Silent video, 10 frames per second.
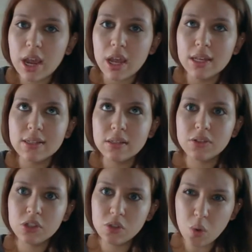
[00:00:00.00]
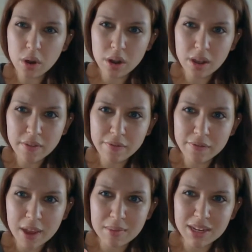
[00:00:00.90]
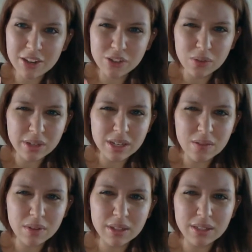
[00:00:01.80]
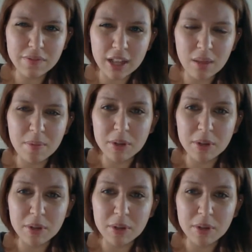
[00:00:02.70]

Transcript: And sort of, I mean, Azula didn't really develop,